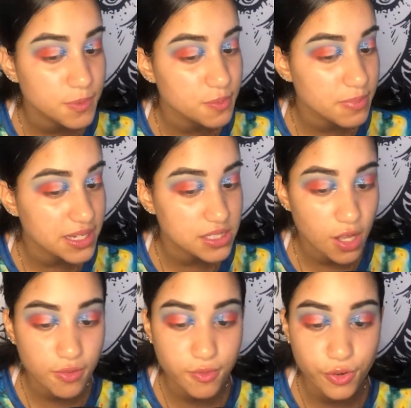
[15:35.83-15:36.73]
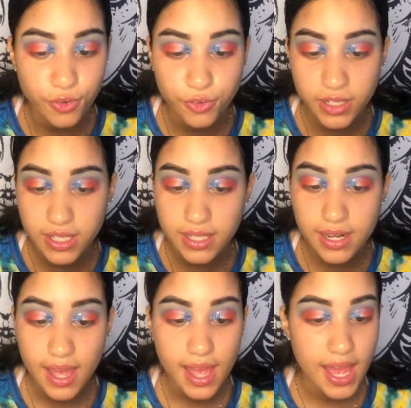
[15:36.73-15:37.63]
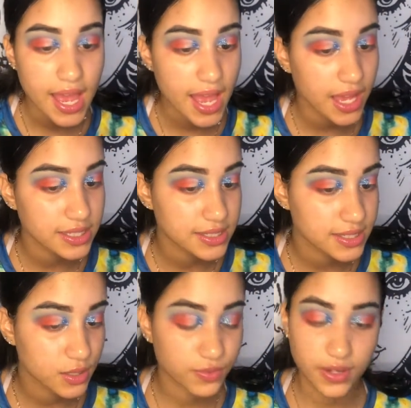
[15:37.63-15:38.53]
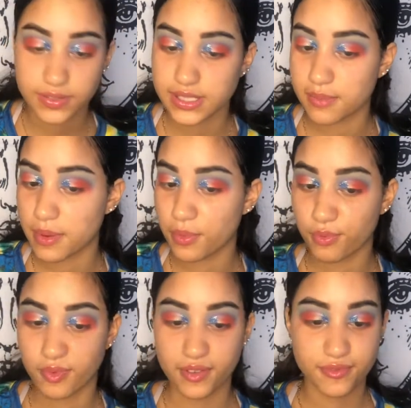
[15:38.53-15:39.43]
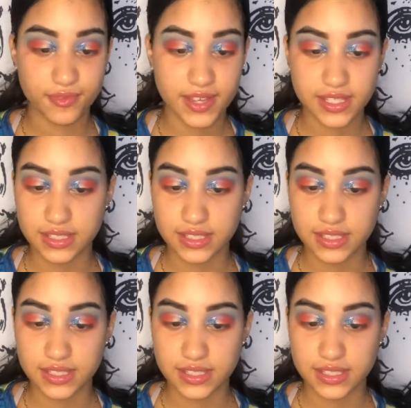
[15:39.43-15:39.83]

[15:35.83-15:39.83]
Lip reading: specks of green and silver every time I move my face,